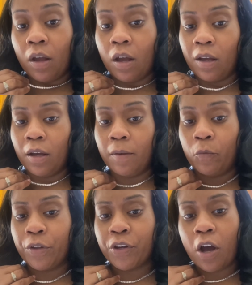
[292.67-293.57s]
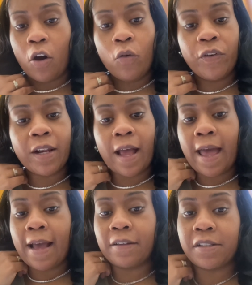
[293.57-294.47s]
With COVID, I
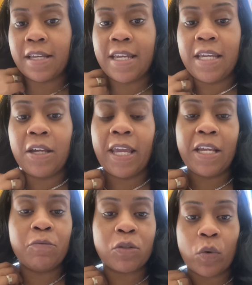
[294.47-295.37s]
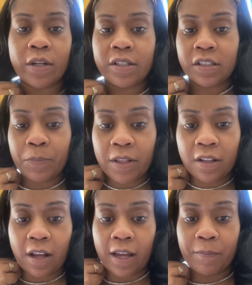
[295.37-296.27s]
asked, he was wanting to spend the
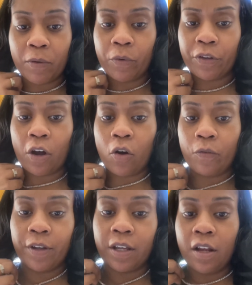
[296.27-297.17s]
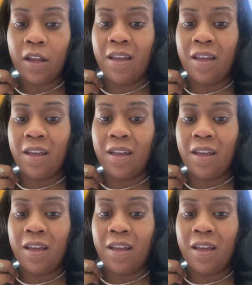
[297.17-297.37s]
night. But with COVID,